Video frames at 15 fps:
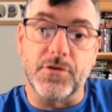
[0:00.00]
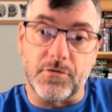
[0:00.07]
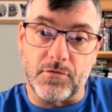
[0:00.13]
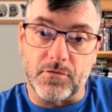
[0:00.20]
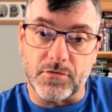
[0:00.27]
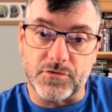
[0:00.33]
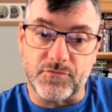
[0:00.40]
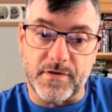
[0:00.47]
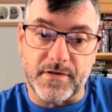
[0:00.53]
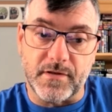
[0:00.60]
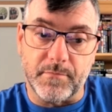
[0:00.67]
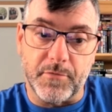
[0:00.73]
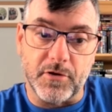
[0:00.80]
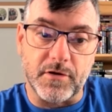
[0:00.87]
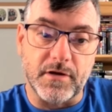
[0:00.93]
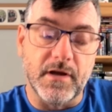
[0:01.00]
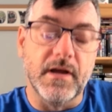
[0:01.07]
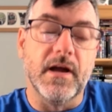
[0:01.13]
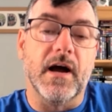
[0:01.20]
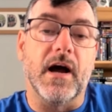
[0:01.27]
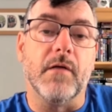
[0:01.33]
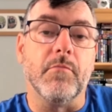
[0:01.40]
you can go straight to the book.
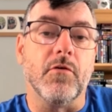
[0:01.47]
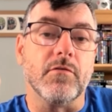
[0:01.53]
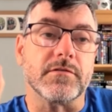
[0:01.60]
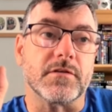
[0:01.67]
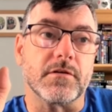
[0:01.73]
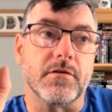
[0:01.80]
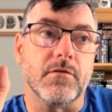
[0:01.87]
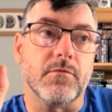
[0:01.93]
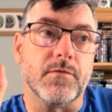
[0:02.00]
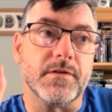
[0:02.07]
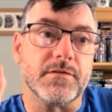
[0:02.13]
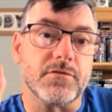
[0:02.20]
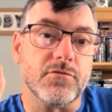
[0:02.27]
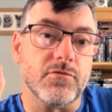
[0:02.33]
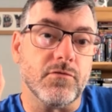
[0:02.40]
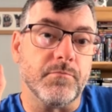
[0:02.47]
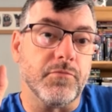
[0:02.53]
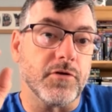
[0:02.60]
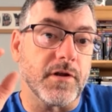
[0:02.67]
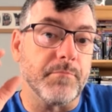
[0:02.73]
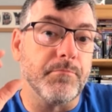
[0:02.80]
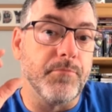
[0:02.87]
I'm also going to
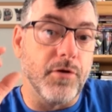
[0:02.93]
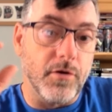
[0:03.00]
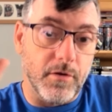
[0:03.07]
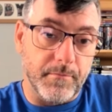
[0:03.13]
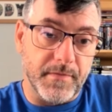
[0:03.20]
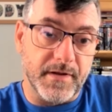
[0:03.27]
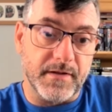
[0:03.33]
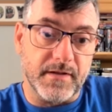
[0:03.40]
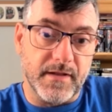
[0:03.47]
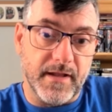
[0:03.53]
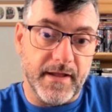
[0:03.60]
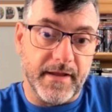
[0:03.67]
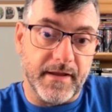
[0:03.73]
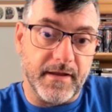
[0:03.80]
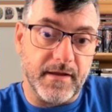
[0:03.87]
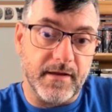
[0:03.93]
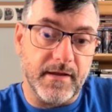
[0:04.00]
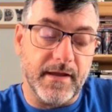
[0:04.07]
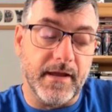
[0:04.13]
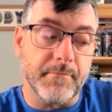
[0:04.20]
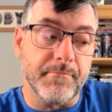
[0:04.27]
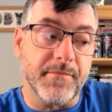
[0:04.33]
put a permanent
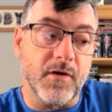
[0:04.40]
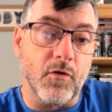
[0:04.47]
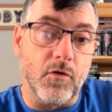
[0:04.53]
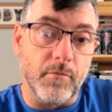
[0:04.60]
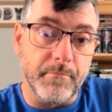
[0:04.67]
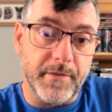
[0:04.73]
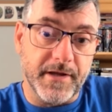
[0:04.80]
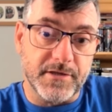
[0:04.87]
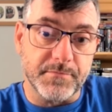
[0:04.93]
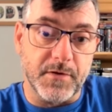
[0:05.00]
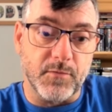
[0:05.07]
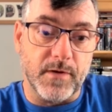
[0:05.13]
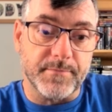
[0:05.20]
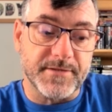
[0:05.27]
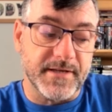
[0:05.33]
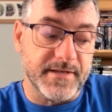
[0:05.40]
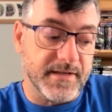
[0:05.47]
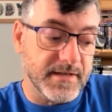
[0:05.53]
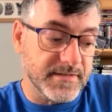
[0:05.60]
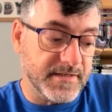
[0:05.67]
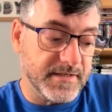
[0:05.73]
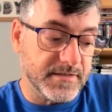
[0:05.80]
link in the homepage of my
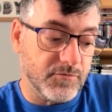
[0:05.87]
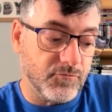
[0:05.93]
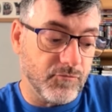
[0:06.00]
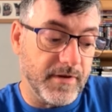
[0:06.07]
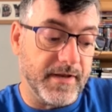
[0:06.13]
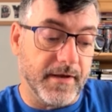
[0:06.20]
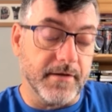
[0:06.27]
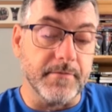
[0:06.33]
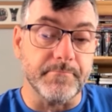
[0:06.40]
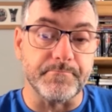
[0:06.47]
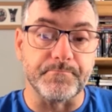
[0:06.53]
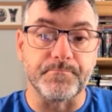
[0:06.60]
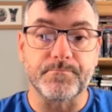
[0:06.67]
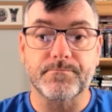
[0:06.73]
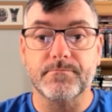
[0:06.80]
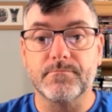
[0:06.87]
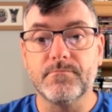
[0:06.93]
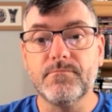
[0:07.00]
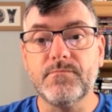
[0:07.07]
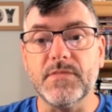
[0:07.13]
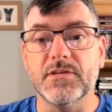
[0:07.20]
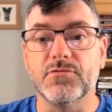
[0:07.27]
website, Antiques Arena.
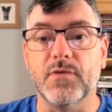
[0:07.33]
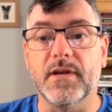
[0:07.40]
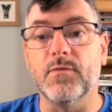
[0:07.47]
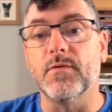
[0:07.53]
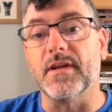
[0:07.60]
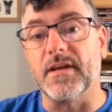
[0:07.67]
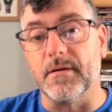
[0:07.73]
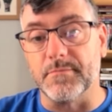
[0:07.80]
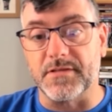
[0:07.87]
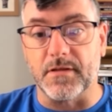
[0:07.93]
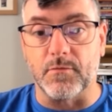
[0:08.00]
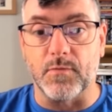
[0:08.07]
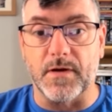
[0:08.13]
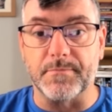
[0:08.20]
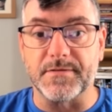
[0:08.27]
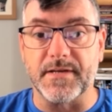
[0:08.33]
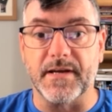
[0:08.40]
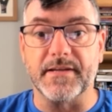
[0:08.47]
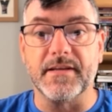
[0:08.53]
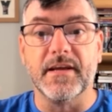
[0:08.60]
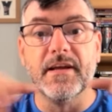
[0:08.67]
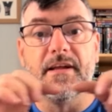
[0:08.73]
So anyone who comes to the
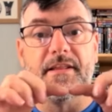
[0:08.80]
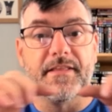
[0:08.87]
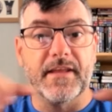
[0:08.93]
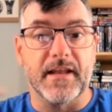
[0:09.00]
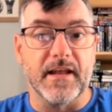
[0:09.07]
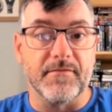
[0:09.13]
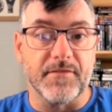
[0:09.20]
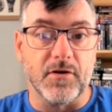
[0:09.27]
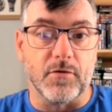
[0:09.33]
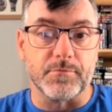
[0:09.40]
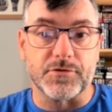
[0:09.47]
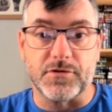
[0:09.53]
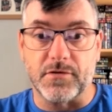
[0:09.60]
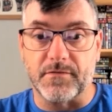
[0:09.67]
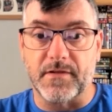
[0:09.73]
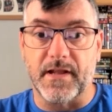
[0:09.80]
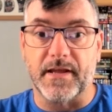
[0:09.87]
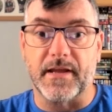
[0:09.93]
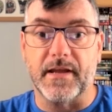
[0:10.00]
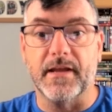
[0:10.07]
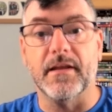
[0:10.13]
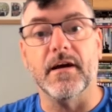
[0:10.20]
website, they'll have the option of
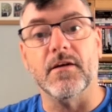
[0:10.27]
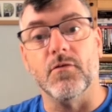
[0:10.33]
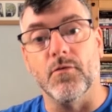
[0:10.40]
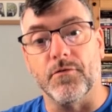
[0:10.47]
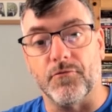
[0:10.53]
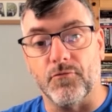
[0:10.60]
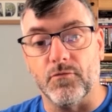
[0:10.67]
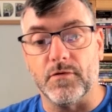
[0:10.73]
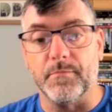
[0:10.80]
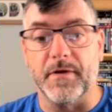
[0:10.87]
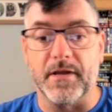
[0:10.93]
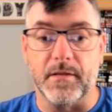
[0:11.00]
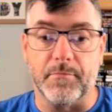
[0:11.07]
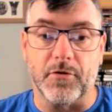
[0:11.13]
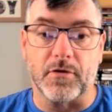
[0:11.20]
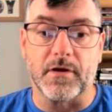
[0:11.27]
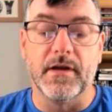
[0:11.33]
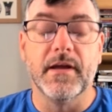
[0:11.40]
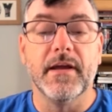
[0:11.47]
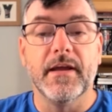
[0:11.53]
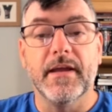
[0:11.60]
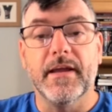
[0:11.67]
clicking and going through to buy the book.
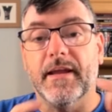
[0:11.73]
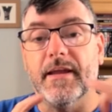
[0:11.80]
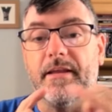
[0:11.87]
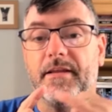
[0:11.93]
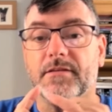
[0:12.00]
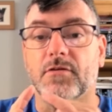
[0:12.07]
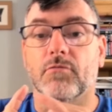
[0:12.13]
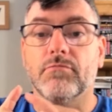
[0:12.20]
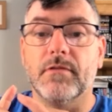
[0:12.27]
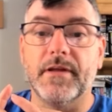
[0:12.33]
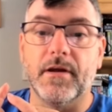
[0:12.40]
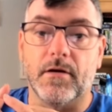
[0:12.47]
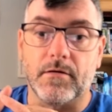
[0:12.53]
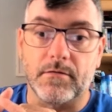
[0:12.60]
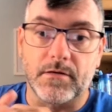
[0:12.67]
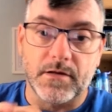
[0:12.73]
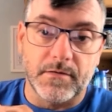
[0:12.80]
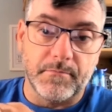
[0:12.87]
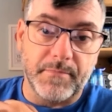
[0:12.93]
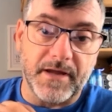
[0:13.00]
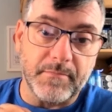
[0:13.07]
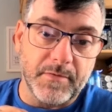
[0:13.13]
It is only on
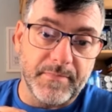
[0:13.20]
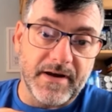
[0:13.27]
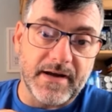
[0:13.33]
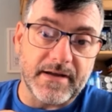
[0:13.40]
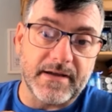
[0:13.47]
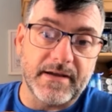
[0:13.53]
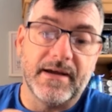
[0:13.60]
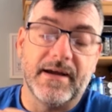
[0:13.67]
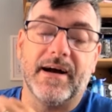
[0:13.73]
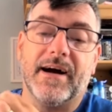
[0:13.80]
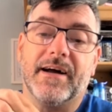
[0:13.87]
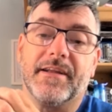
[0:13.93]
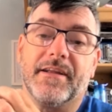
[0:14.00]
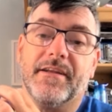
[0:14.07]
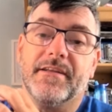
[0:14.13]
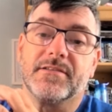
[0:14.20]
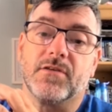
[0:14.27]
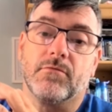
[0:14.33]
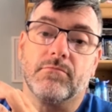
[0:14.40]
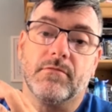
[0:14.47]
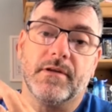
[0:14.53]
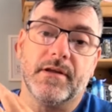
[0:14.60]
paperback, and it
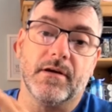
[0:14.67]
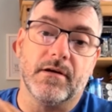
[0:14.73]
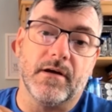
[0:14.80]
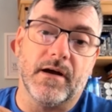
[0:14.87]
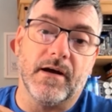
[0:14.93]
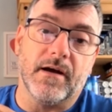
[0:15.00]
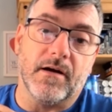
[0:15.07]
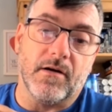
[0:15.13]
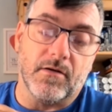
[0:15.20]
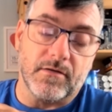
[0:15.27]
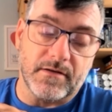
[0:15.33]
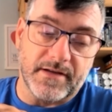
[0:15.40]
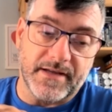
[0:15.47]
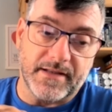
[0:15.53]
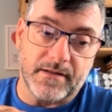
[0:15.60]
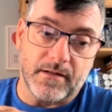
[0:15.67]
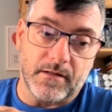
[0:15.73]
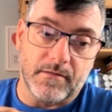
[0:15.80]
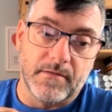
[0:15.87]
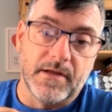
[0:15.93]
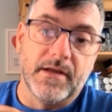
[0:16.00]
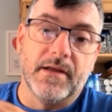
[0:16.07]
is only on
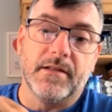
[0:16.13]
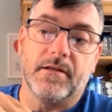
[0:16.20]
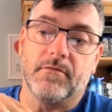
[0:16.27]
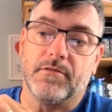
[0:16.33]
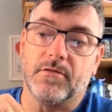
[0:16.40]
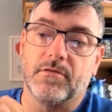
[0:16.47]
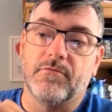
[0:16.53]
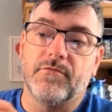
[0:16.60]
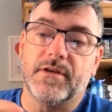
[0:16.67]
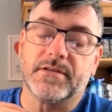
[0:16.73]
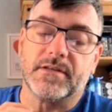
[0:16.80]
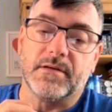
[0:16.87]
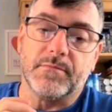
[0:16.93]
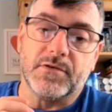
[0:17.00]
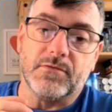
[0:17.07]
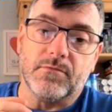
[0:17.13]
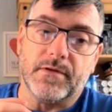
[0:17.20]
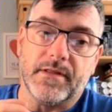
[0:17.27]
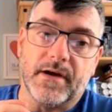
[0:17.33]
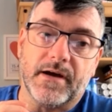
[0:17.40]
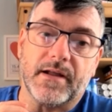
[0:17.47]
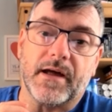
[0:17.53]
Kindle. Now, the only reason I'm
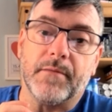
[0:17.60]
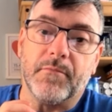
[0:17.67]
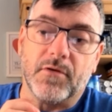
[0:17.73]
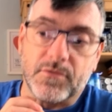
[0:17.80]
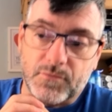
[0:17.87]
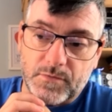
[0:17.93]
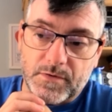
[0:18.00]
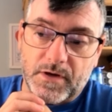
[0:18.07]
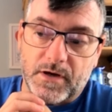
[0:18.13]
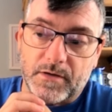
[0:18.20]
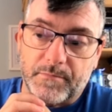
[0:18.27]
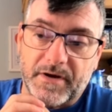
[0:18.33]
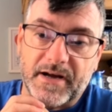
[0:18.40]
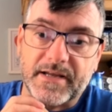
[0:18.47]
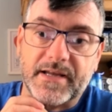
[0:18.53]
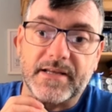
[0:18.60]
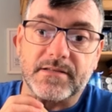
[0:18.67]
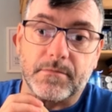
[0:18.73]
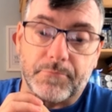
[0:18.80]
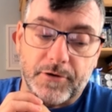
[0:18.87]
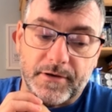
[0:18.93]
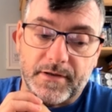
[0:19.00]
doing that, I'm not doing hardback,
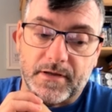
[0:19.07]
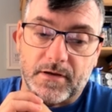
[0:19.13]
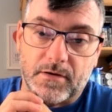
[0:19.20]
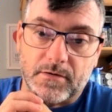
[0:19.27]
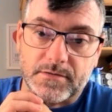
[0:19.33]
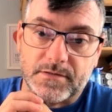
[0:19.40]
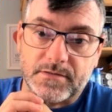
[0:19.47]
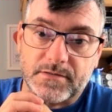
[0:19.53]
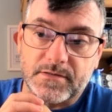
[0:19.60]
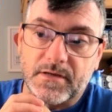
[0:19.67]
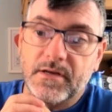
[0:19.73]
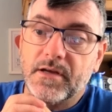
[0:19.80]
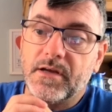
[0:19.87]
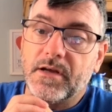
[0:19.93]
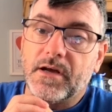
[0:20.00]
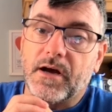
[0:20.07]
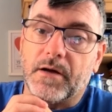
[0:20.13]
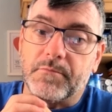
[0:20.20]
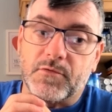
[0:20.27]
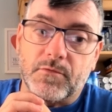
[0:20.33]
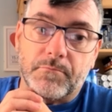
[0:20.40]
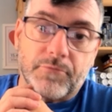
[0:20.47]
is the printing costs.
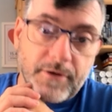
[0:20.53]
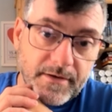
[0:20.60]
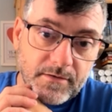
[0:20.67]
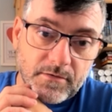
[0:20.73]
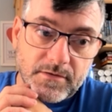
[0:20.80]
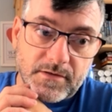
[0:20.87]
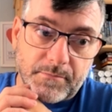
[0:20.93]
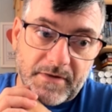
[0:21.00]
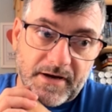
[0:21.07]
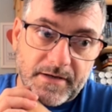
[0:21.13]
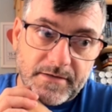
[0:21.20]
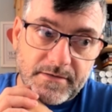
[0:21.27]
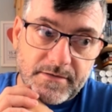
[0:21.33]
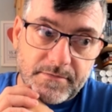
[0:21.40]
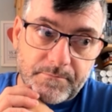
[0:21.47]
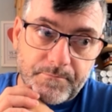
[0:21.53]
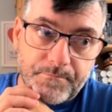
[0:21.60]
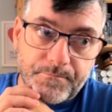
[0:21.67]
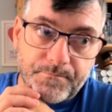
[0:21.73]
I'm doing print on demand,